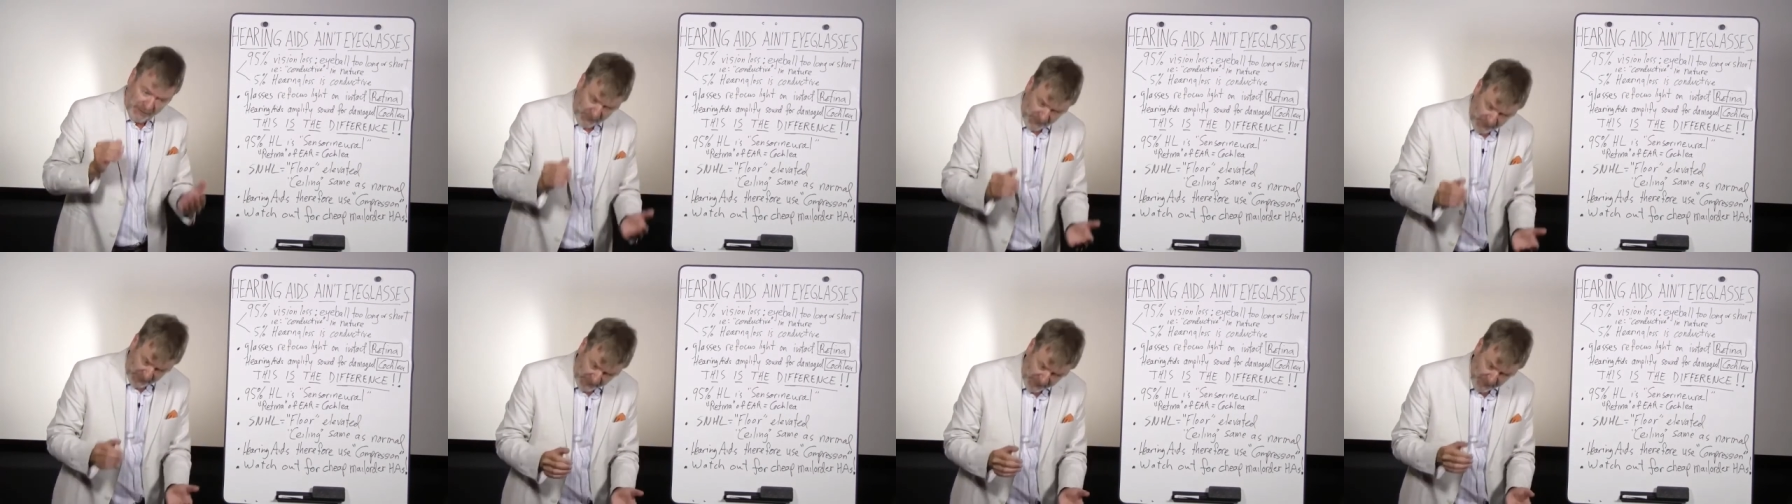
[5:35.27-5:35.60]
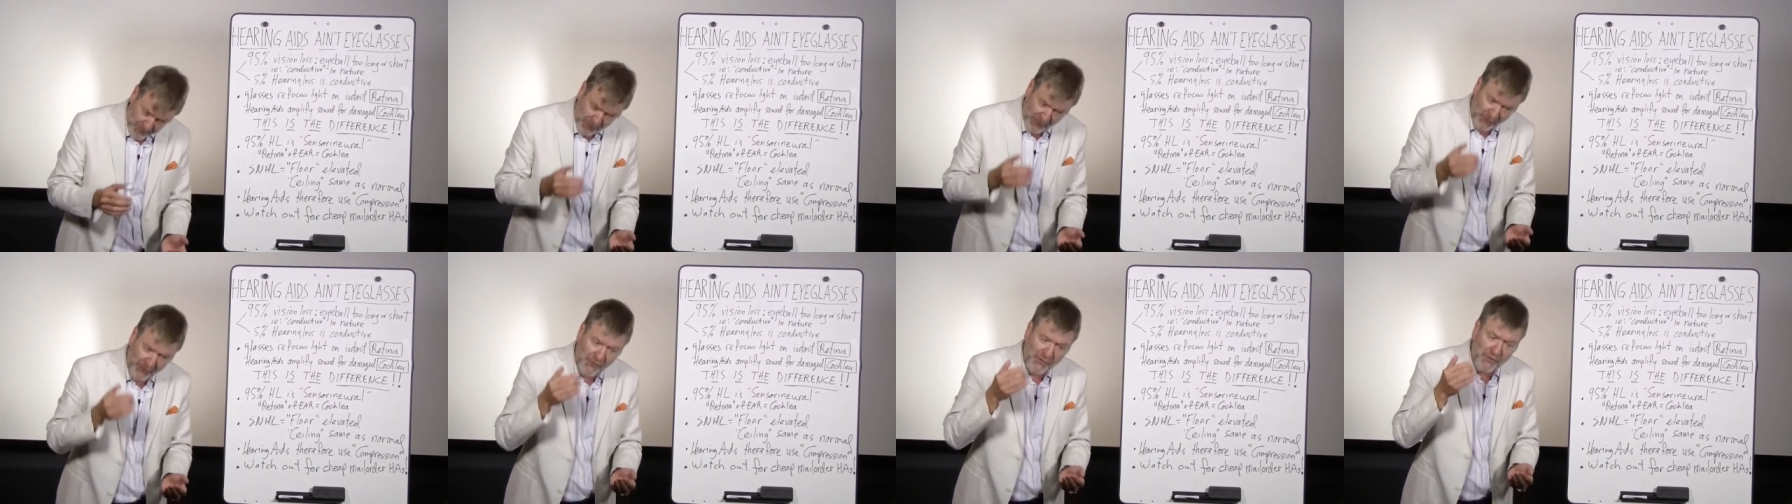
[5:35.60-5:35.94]
A
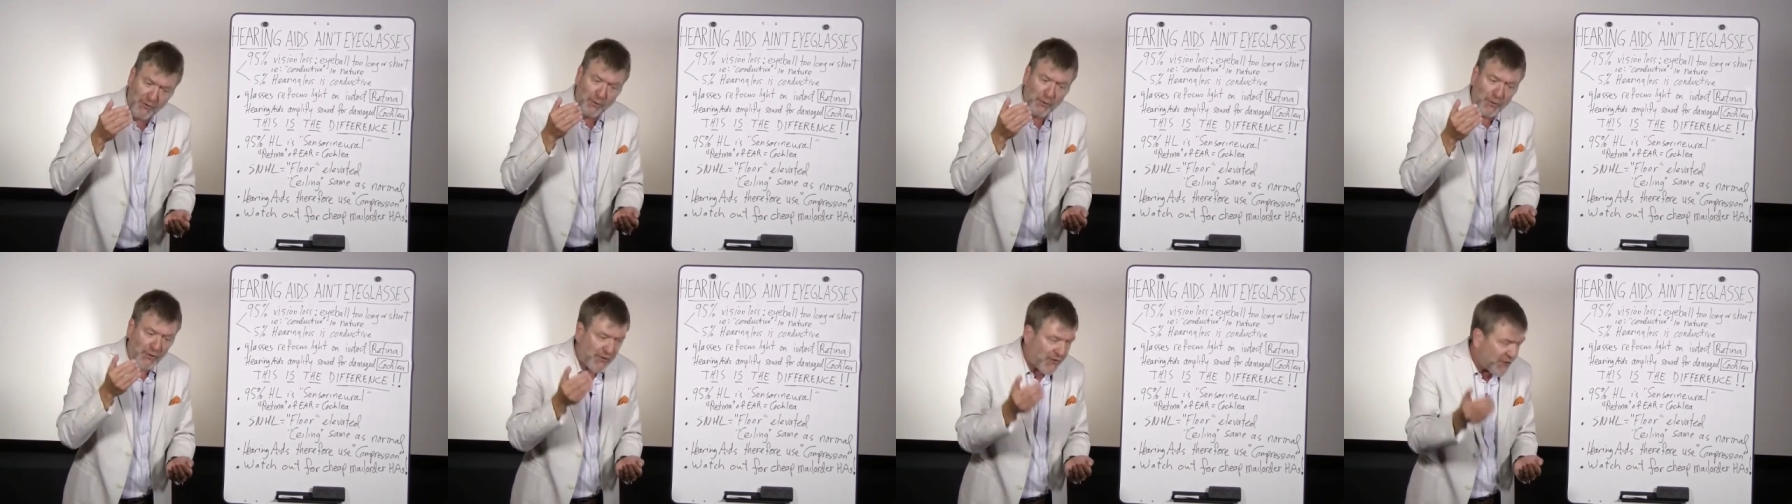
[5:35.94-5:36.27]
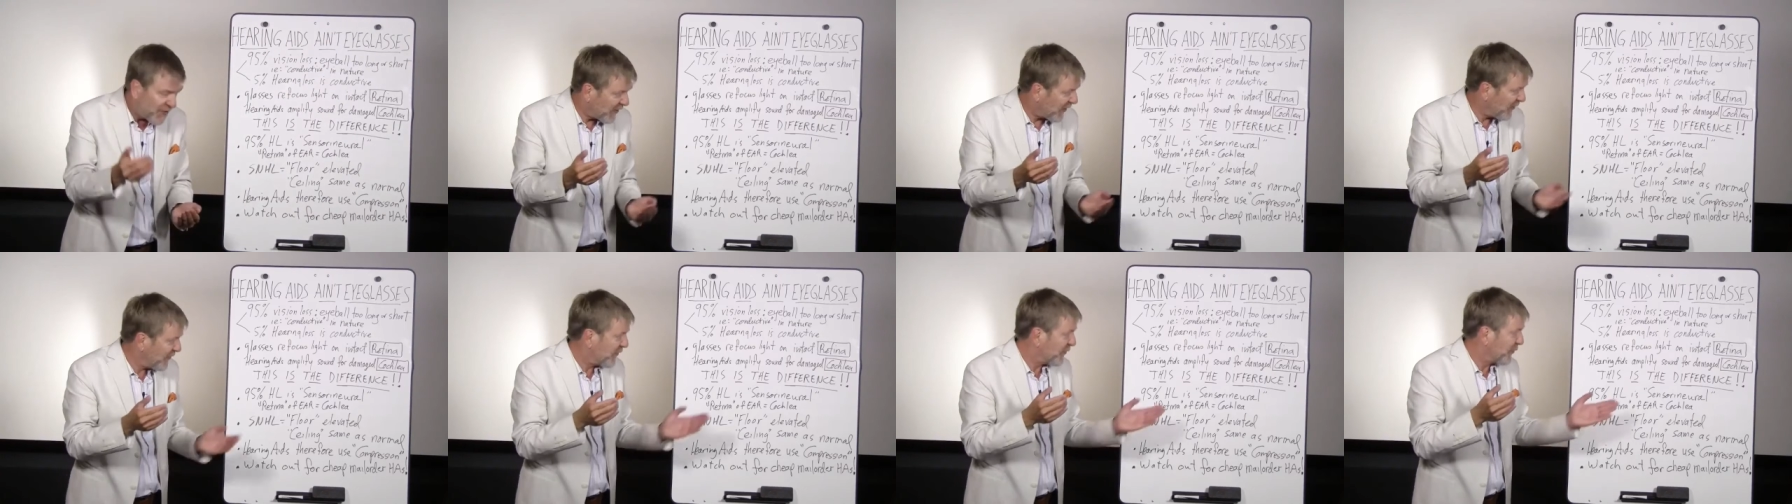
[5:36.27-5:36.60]
person with
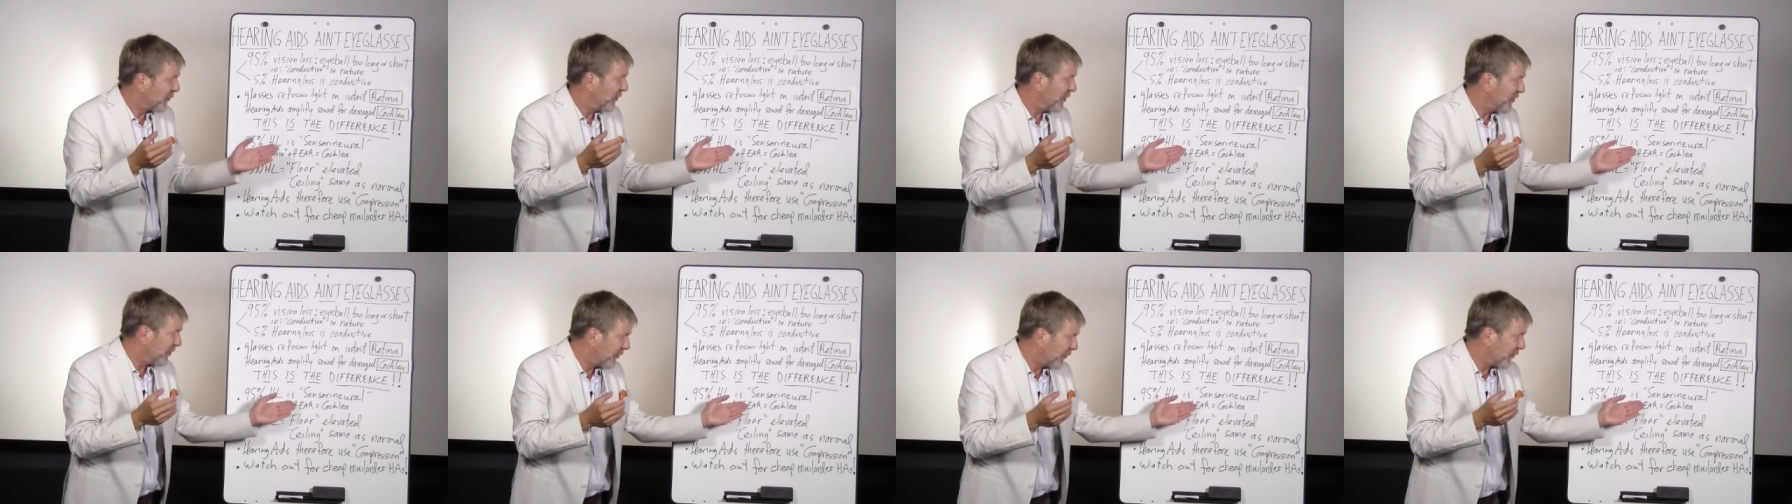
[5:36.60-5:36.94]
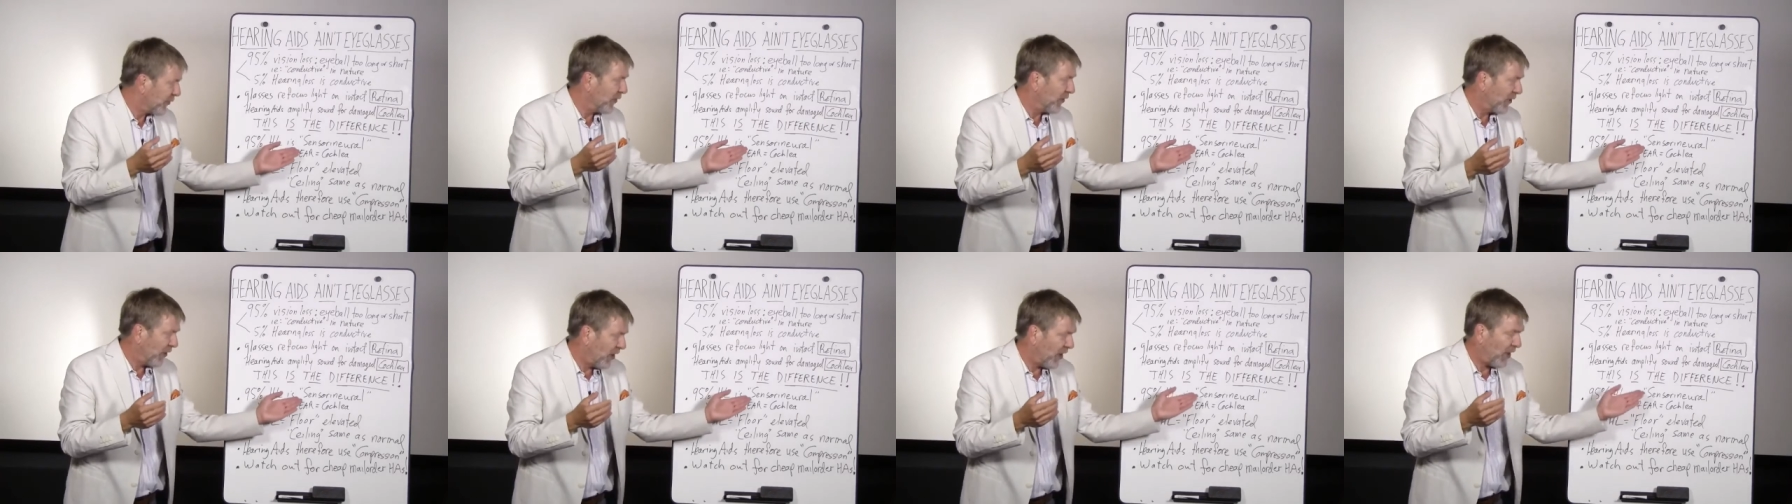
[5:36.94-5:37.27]
sensory
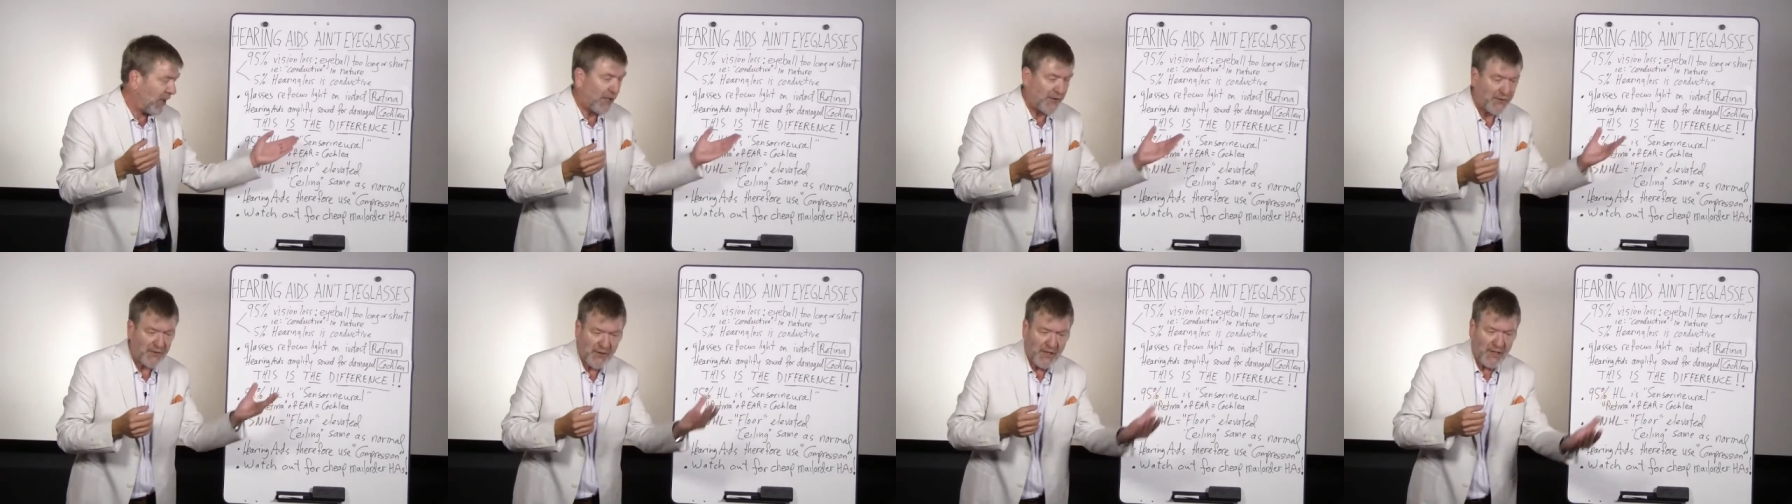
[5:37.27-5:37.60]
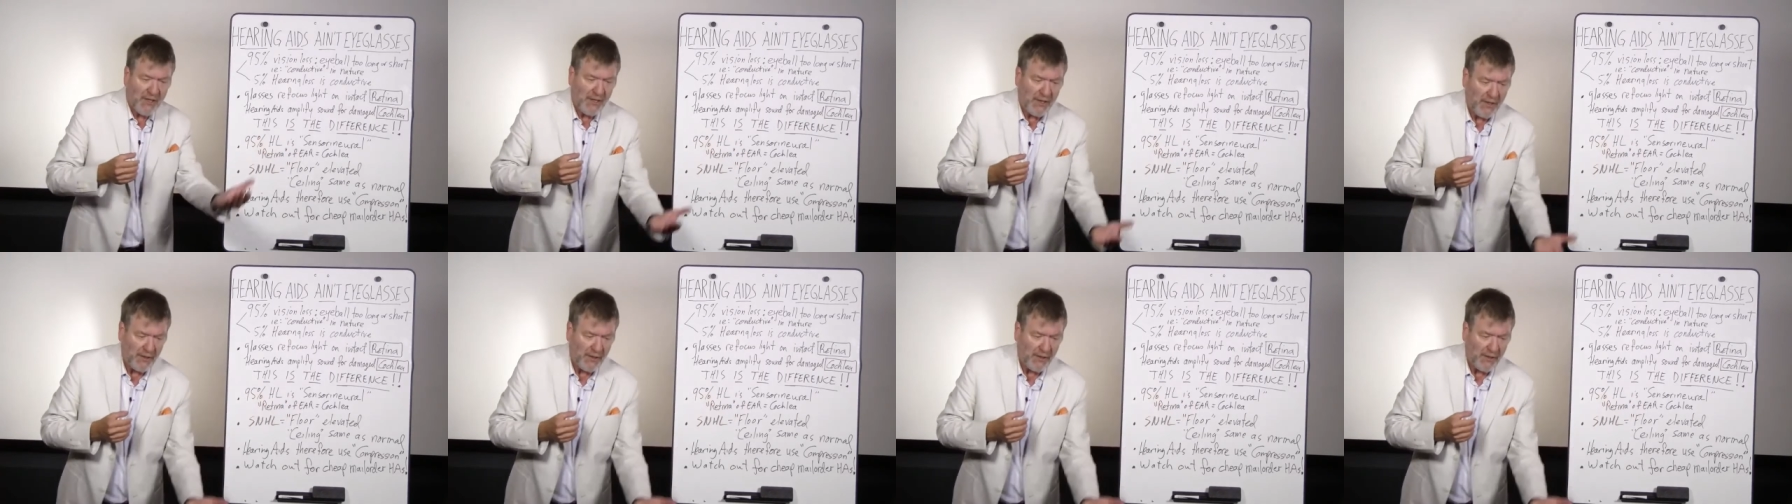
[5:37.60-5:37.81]
neural loss,